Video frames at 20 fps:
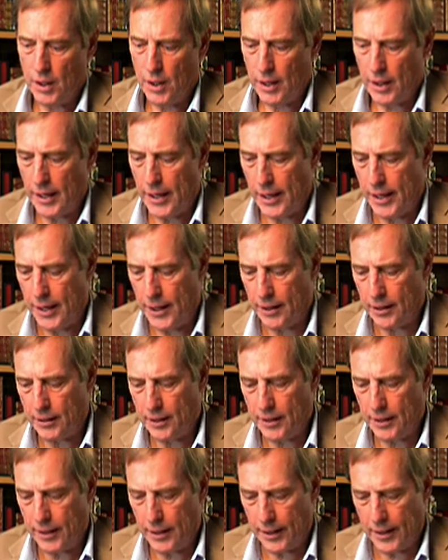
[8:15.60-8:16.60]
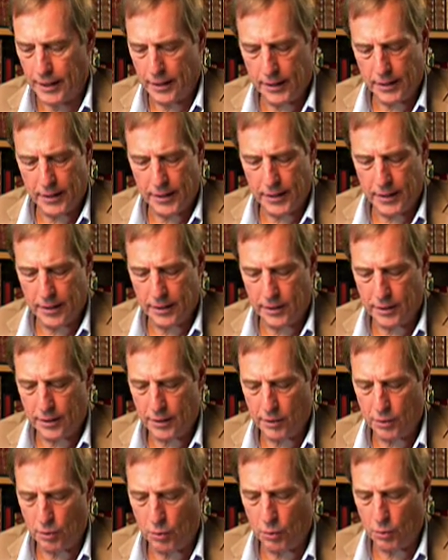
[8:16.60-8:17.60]
And
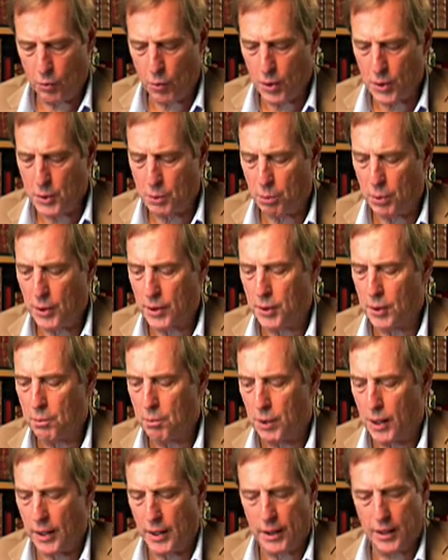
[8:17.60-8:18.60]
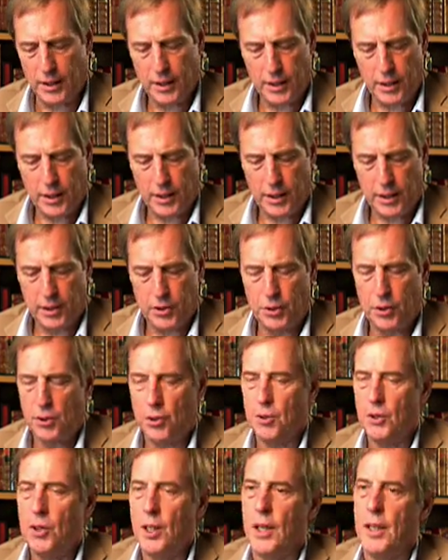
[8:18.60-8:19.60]
it was printed by
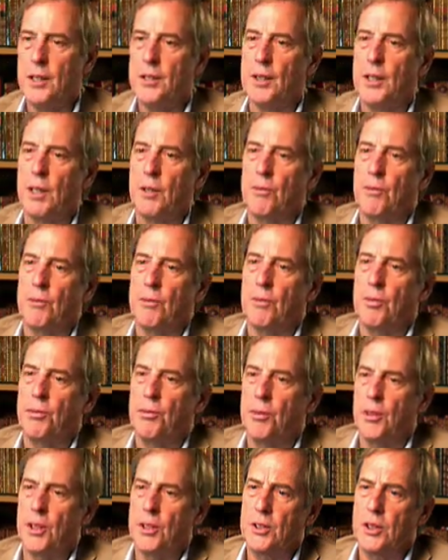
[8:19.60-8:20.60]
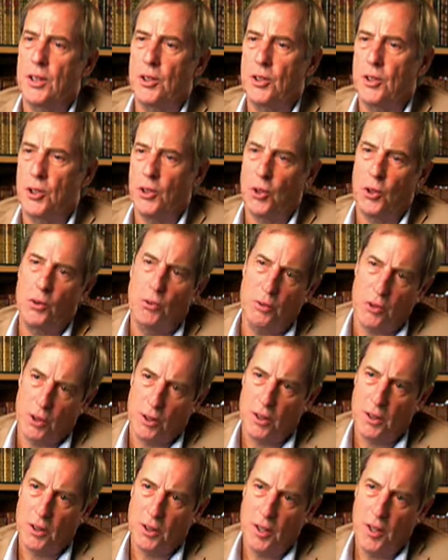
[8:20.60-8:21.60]
2 guys named Fust and
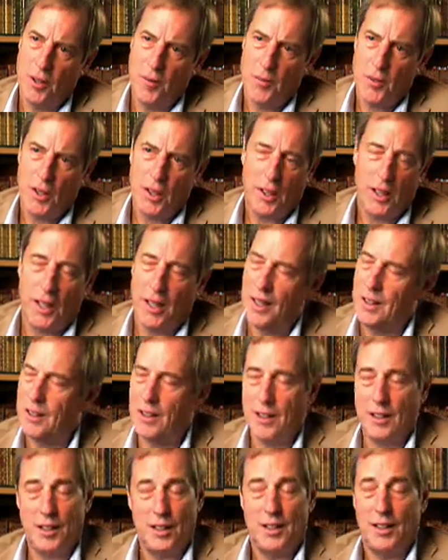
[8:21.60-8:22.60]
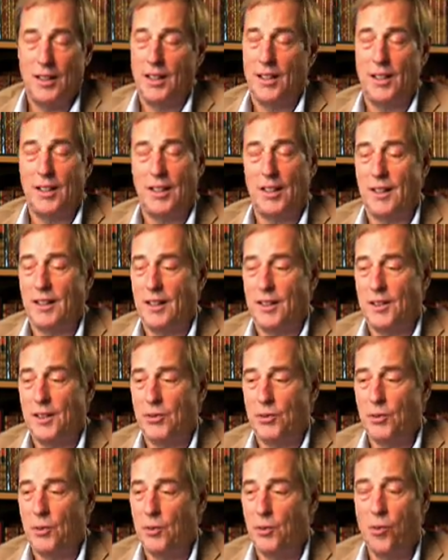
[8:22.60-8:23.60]
Schoeffer. And
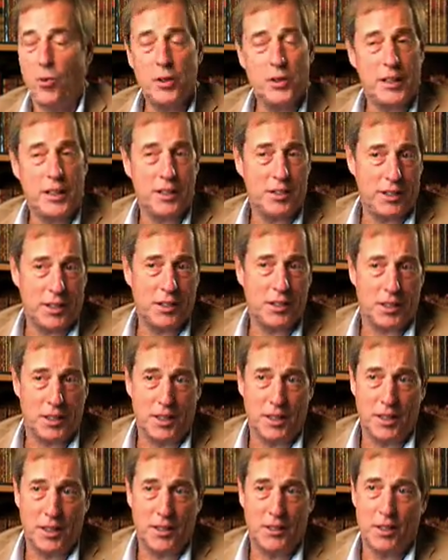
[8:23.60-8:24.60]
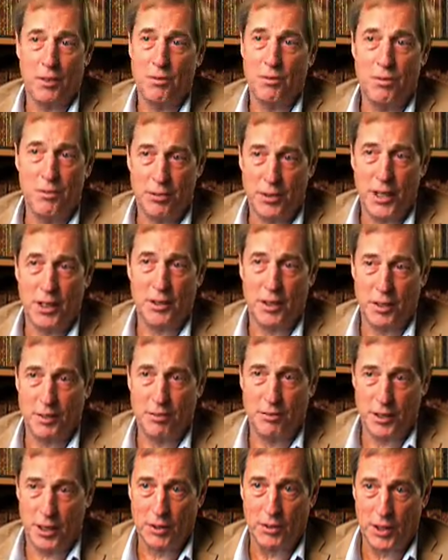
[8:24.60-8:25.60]
1460 is a very,
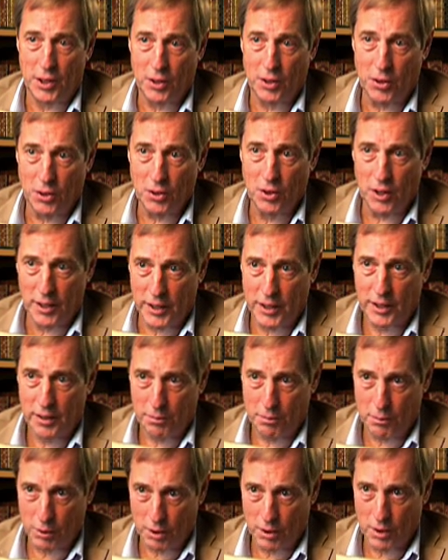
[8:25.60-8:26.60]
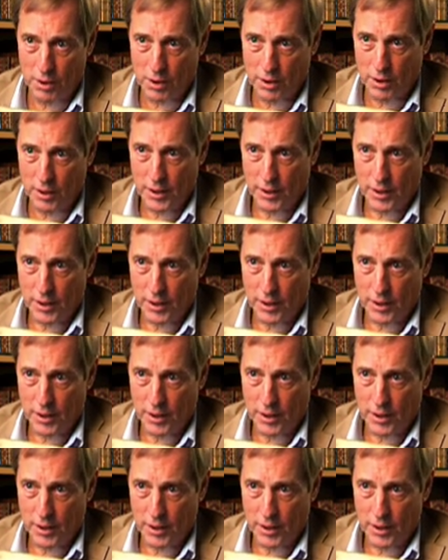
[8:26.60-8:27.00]
very early book,